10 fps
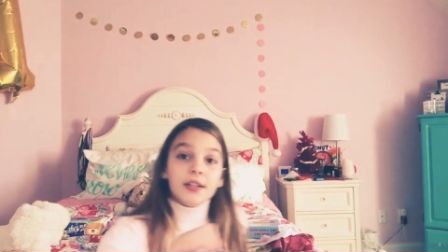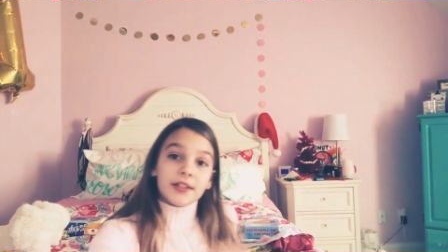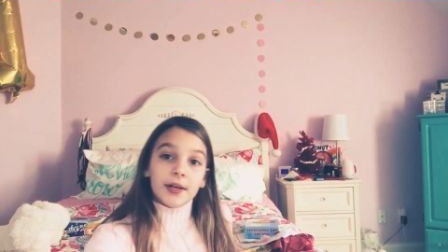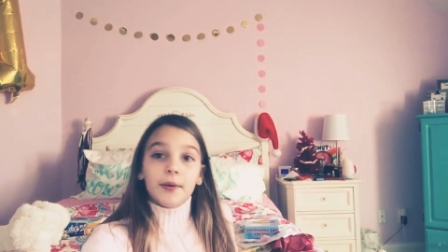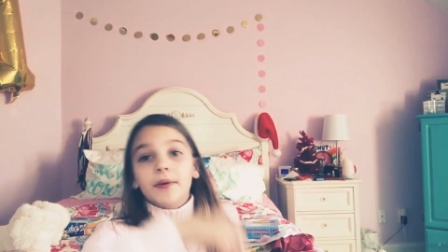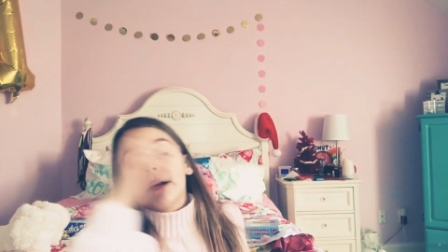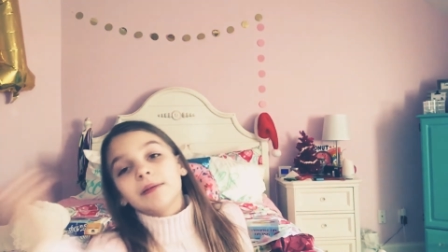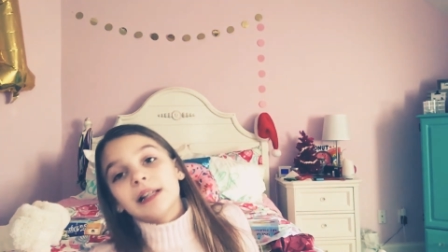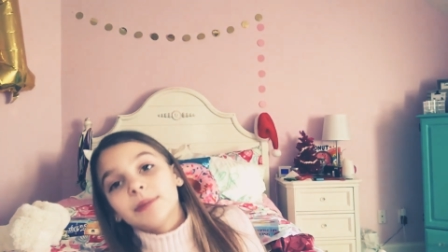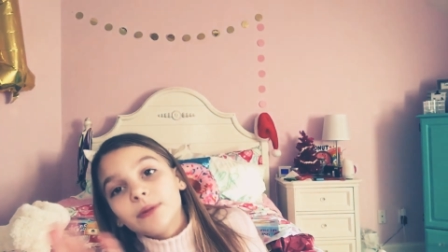So we
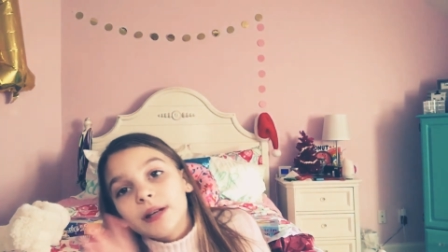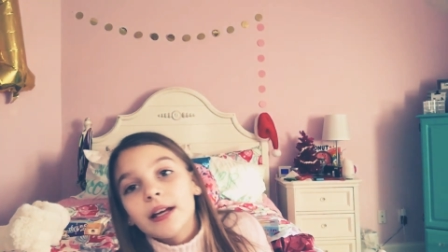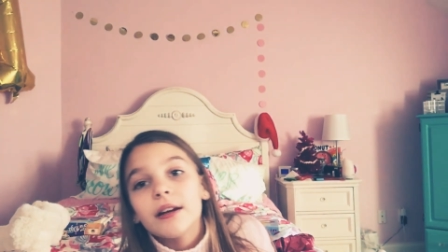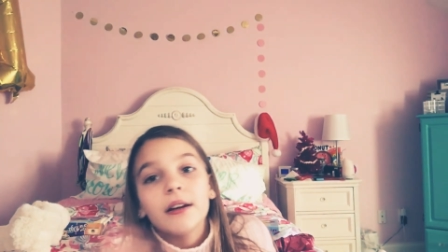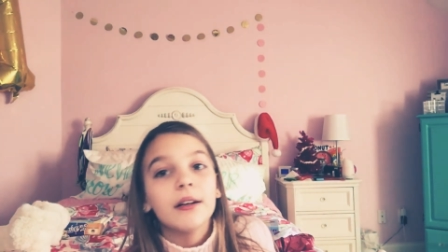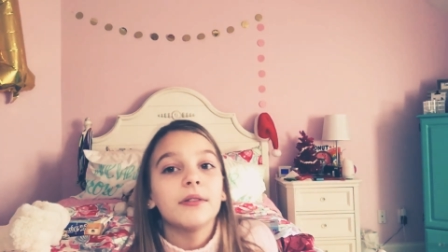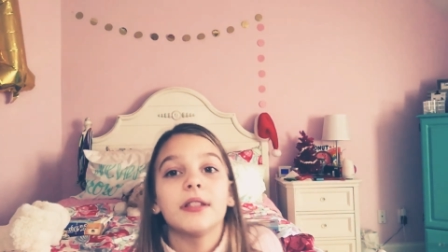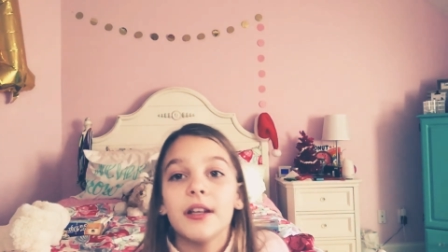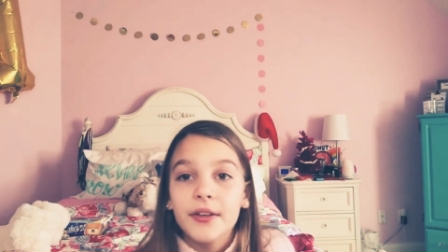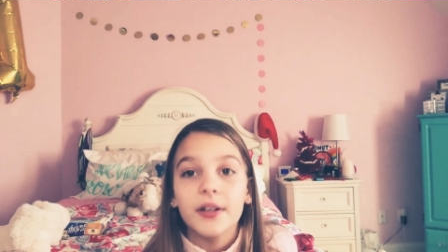unwrap the layers,
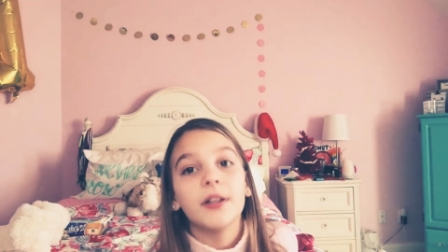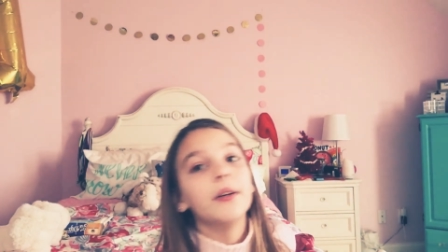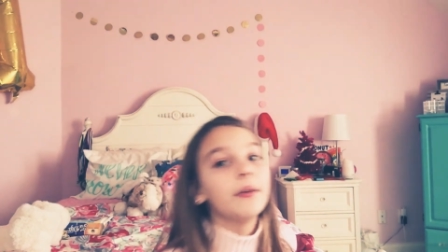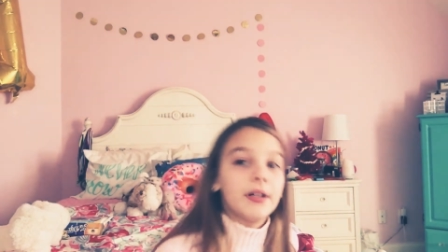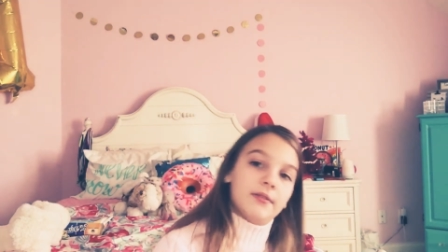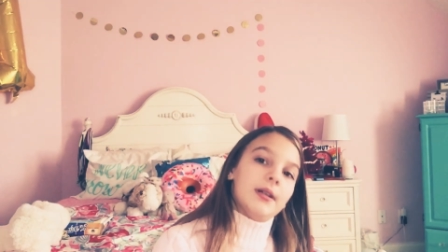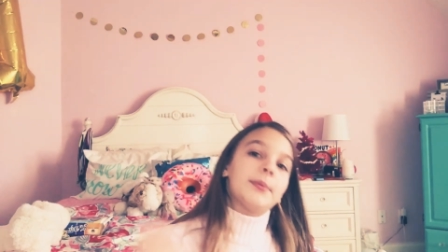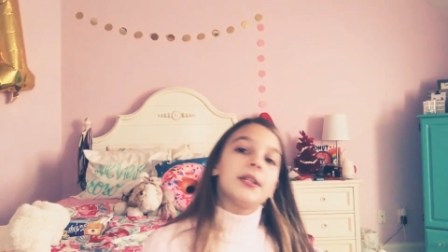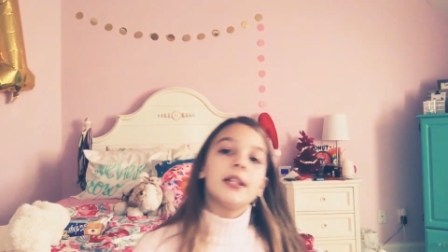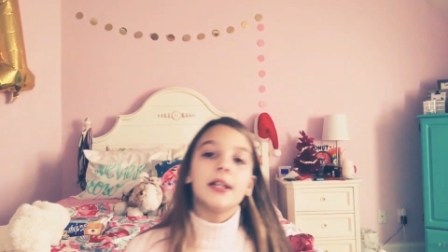another clue, we unwrap
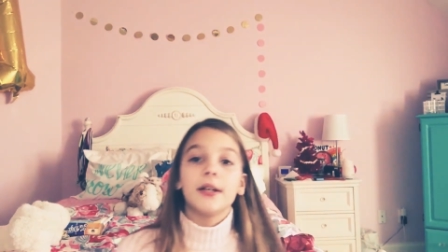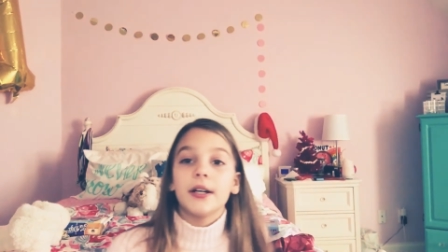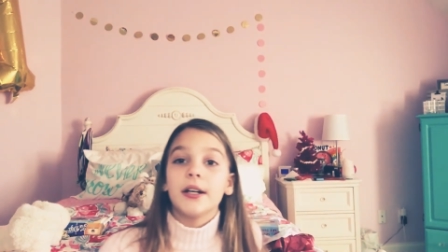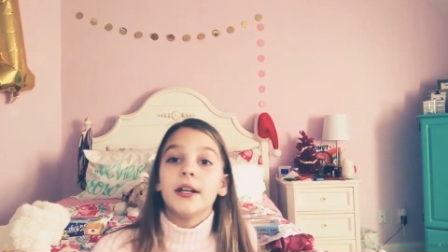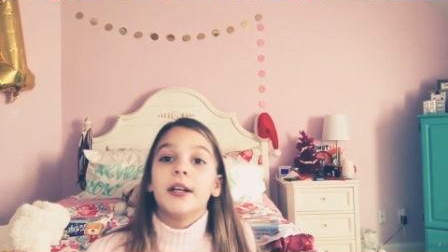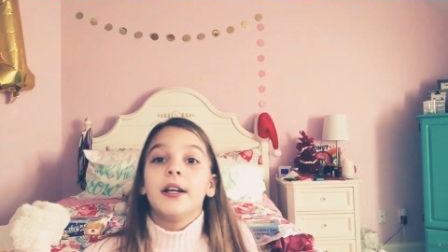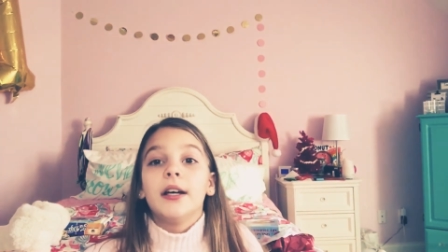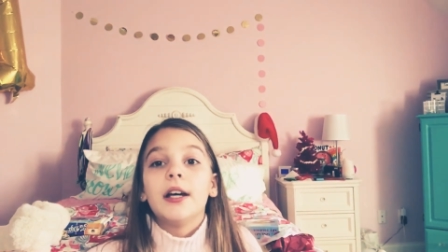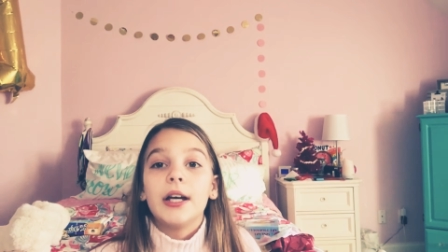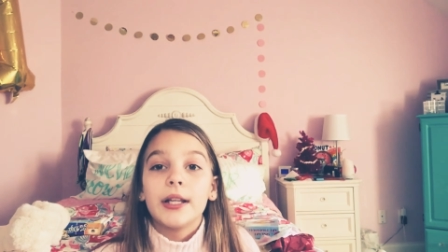the layer,
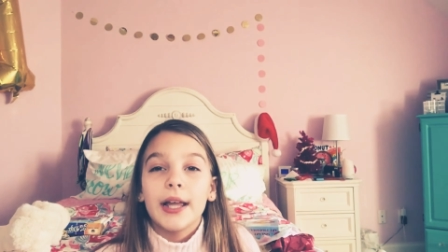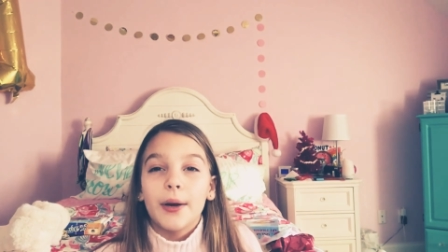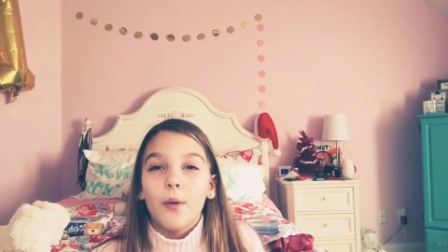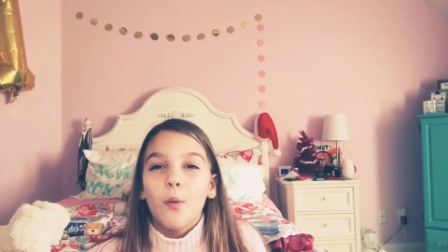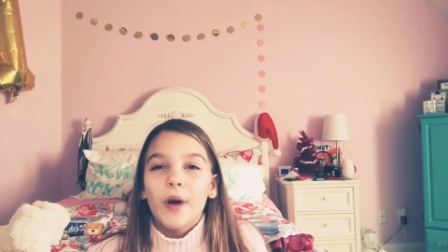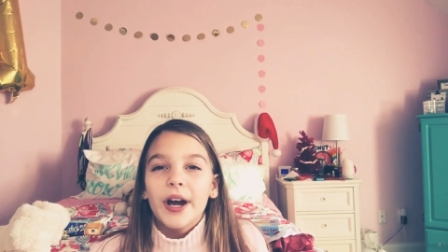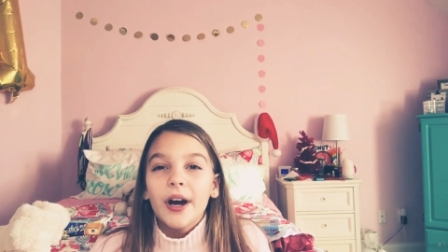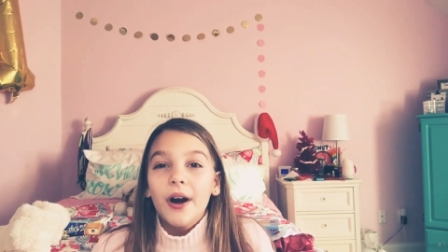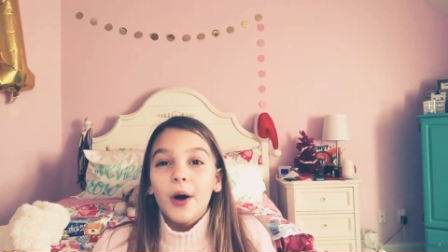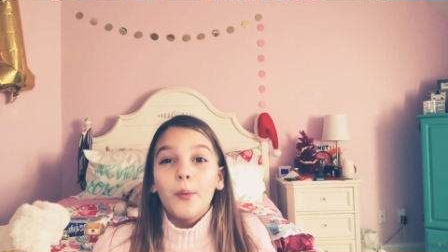and like,
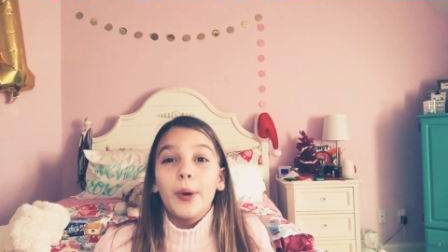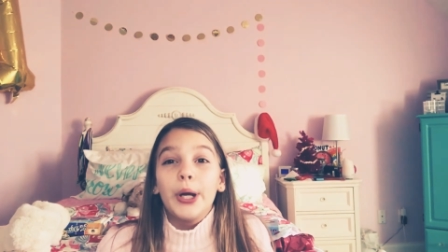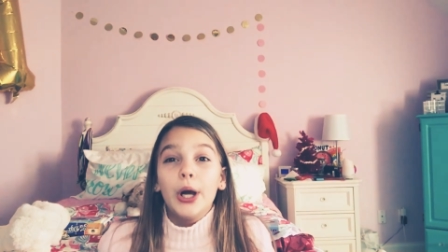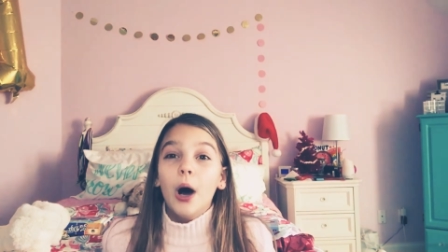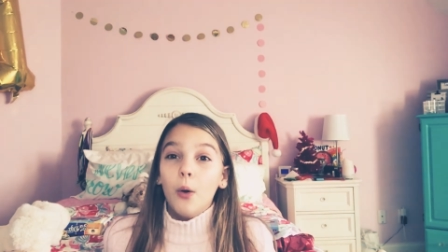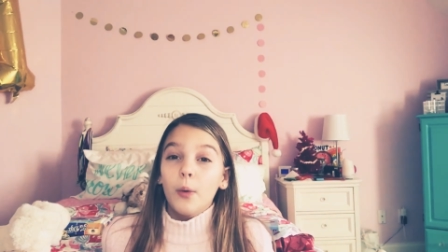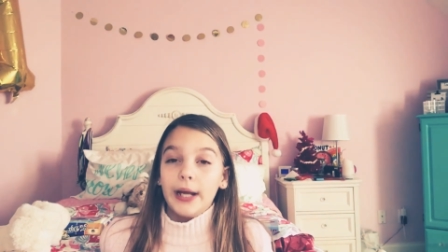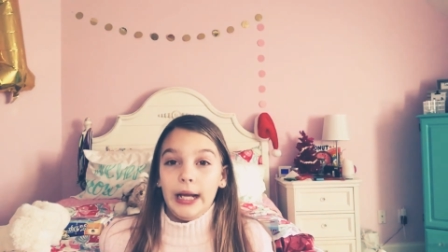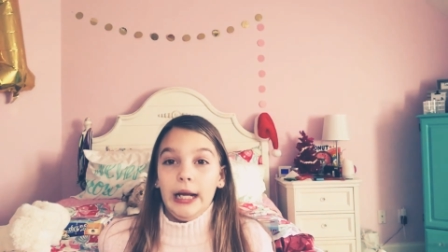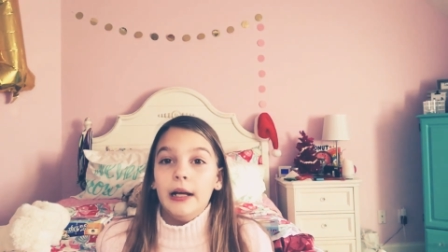where are we
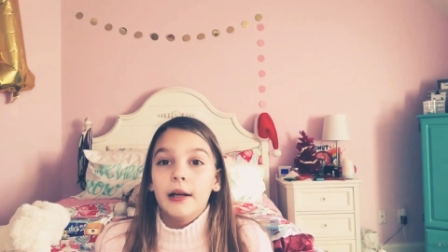going?